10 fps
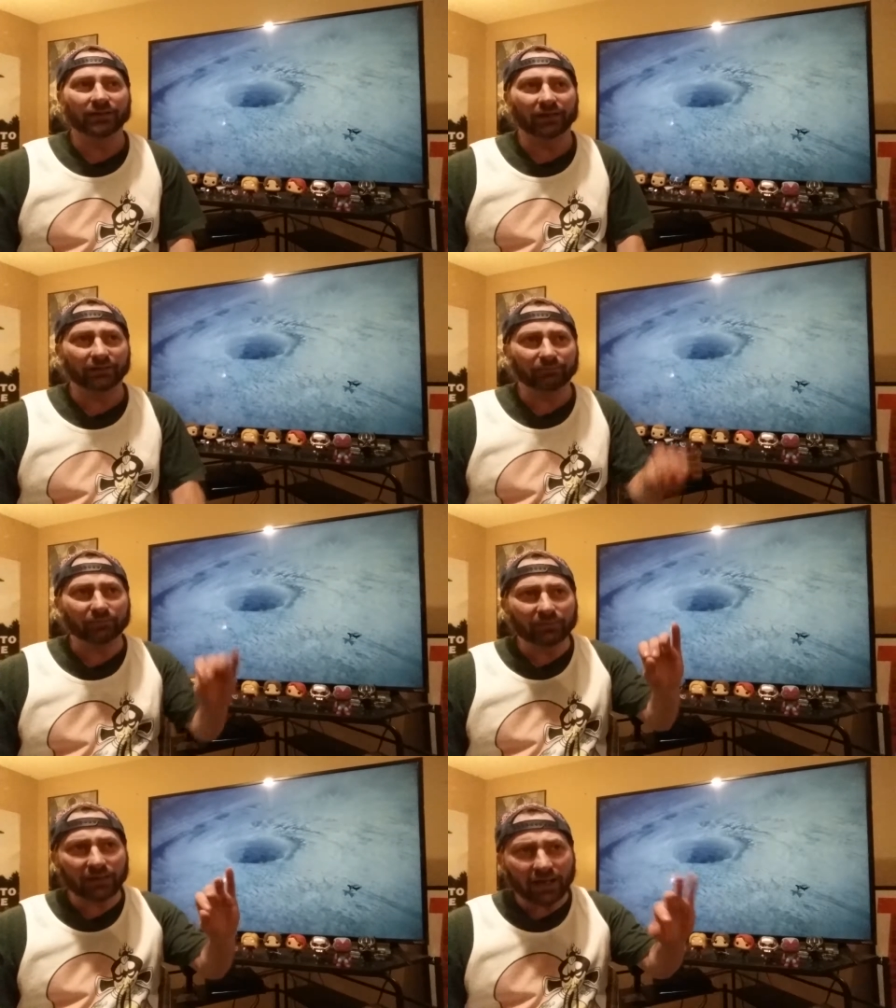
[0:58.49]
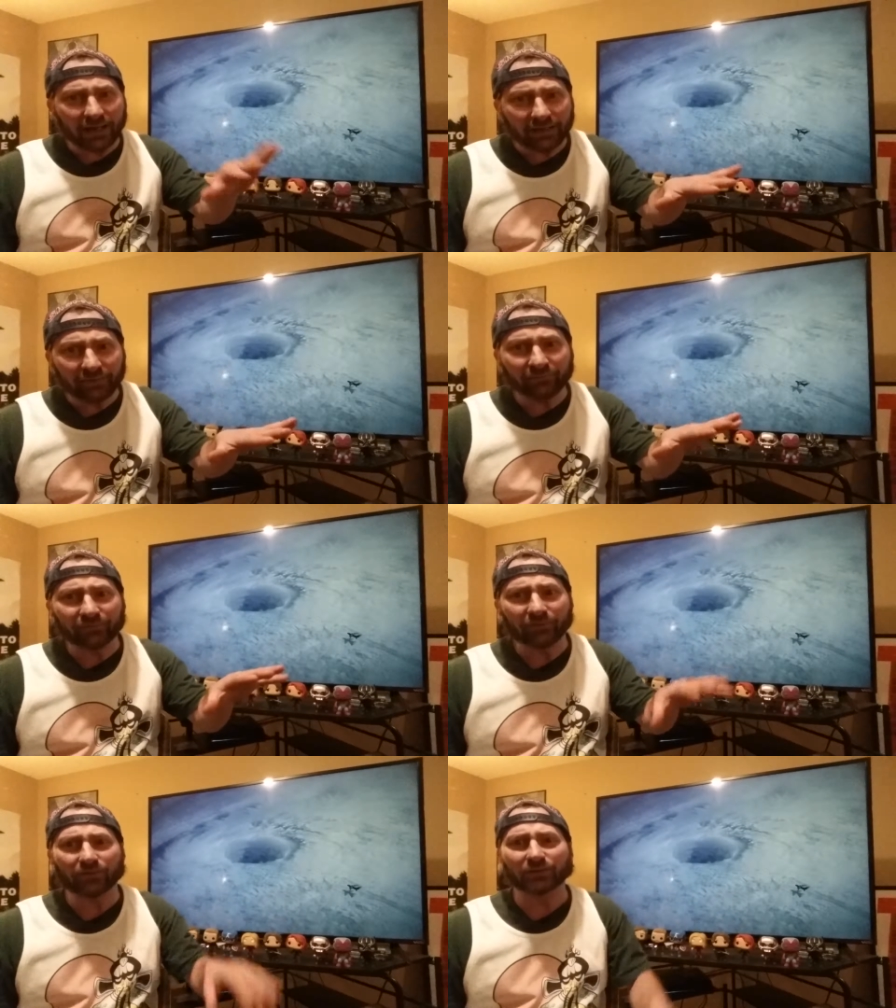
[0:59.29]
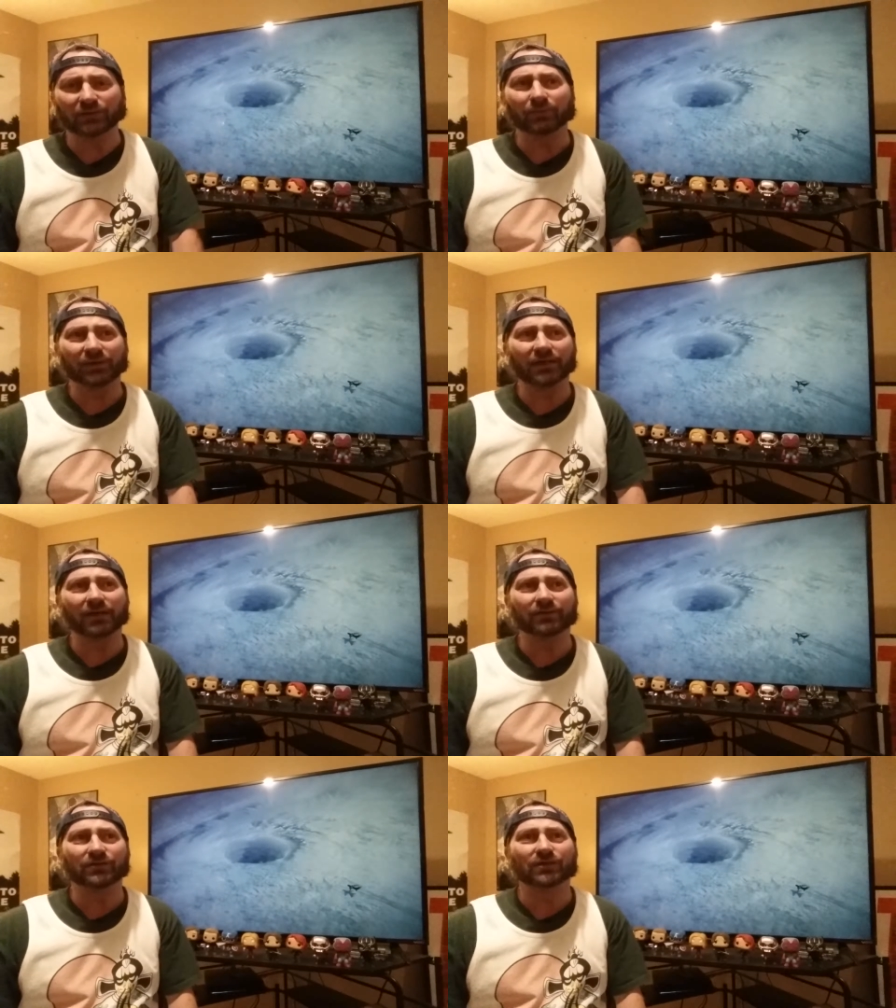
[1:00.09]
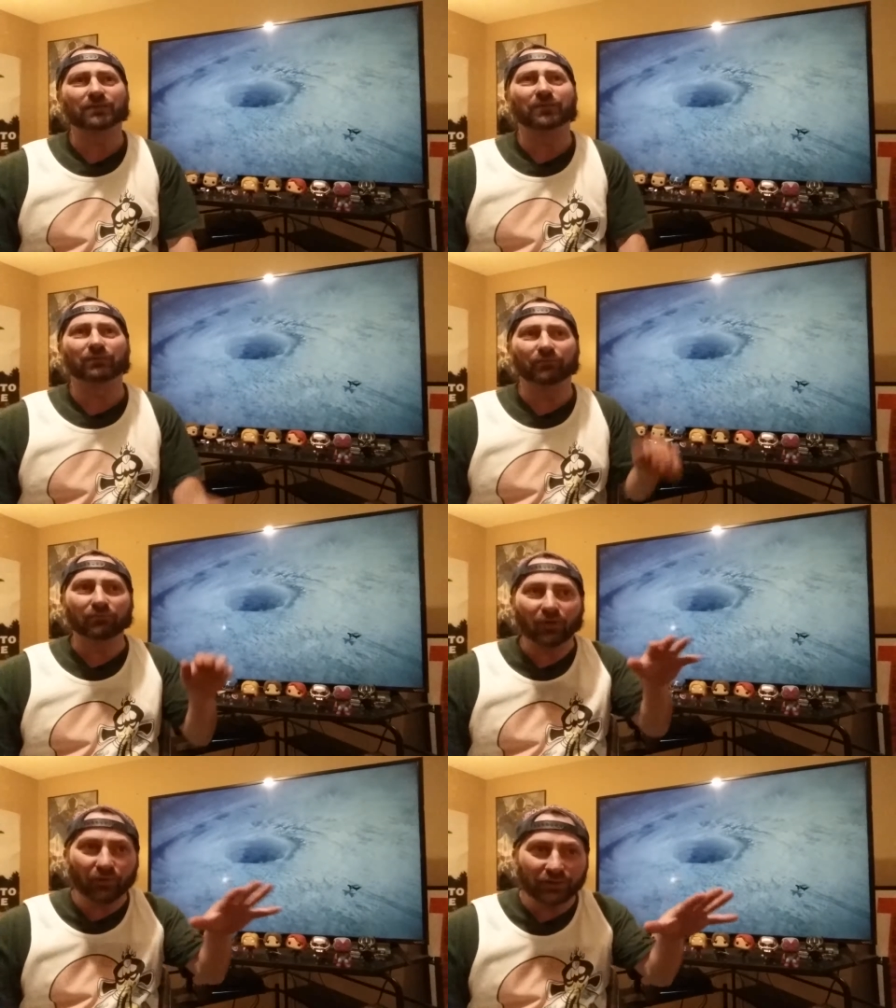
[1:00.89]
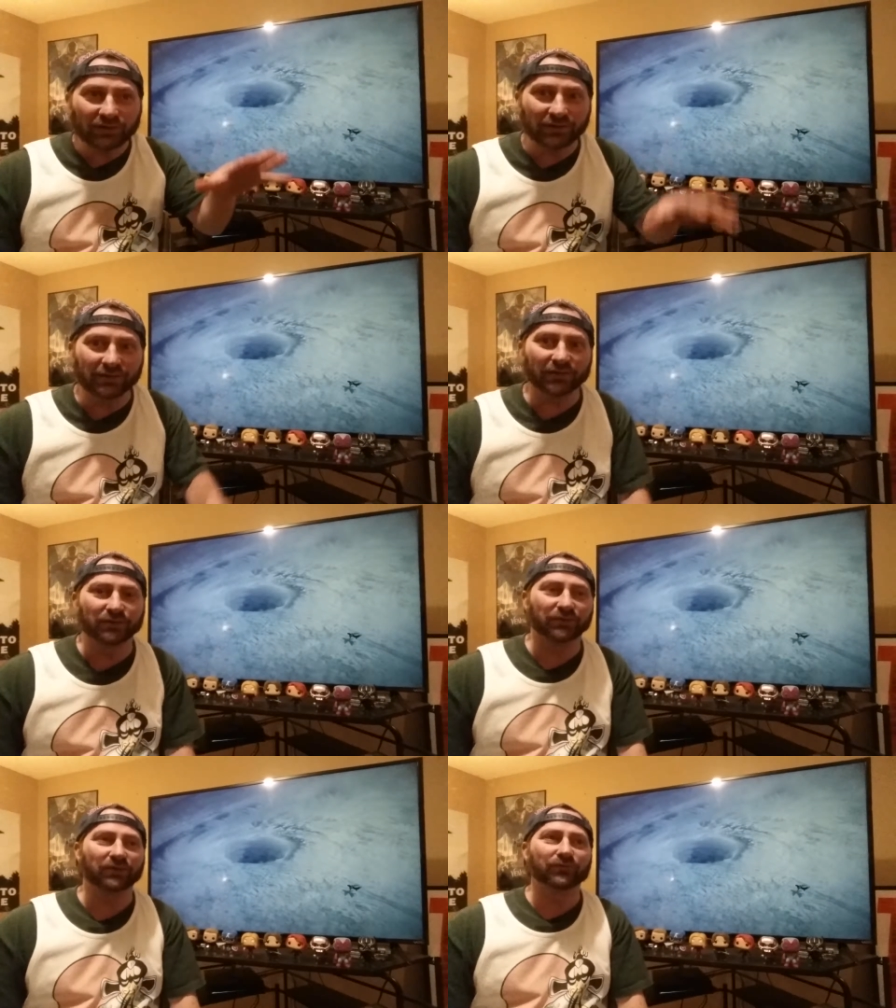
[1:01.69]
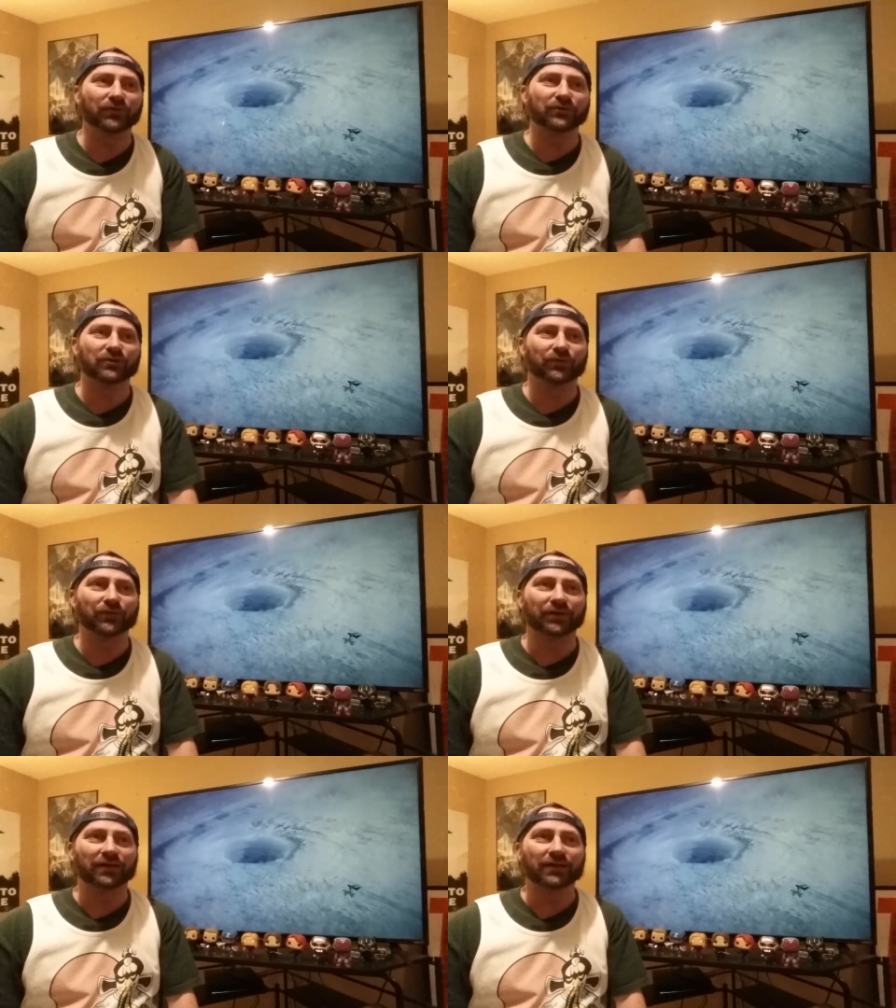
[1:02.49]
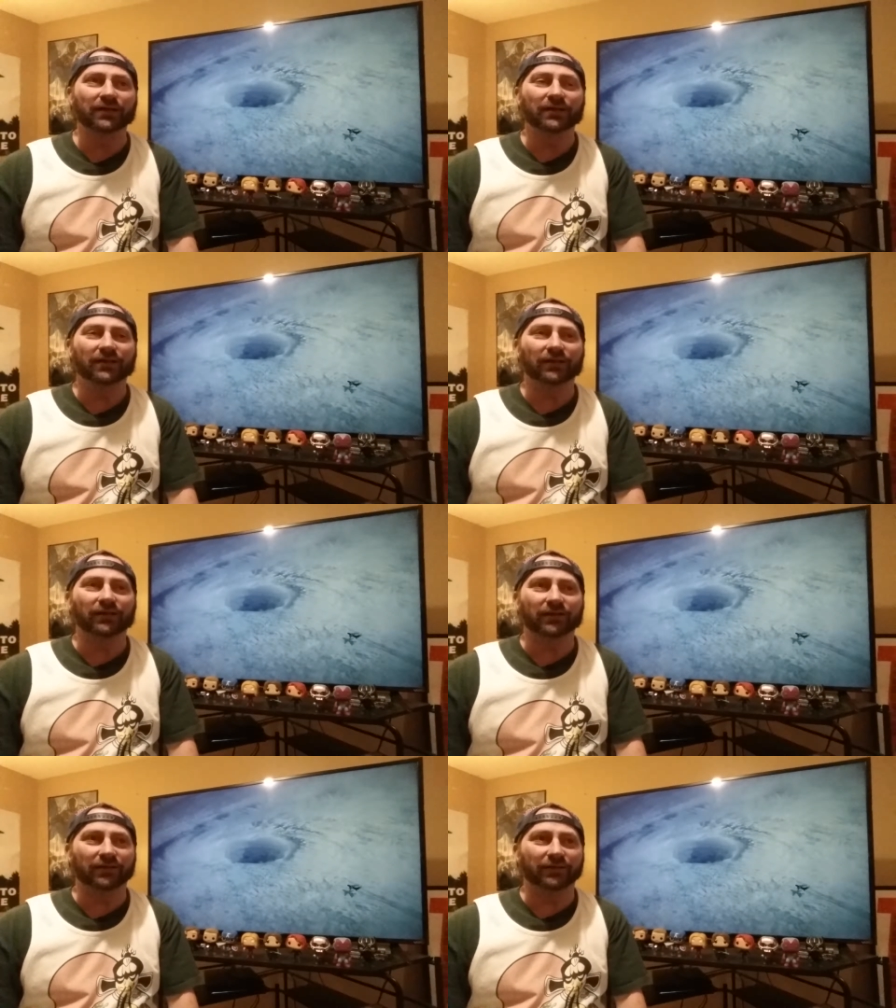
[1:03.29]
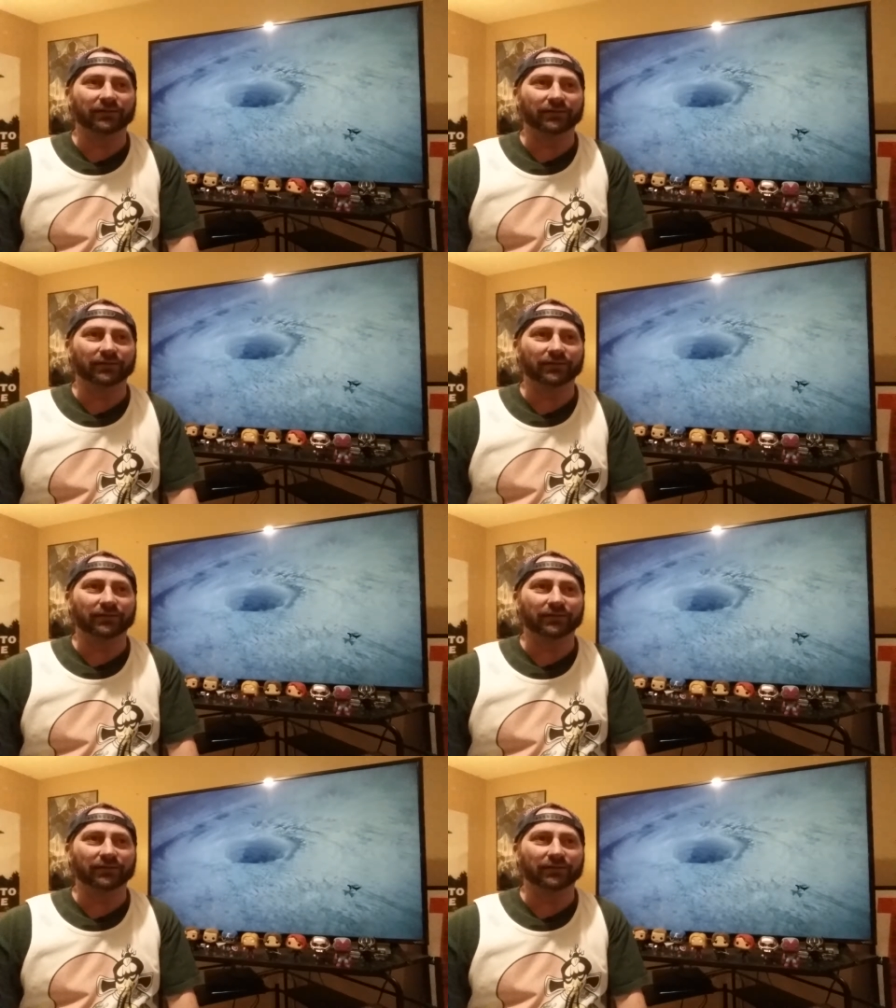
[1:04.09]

it kind of furthers the mythology, but mostly deals with a little story, uh,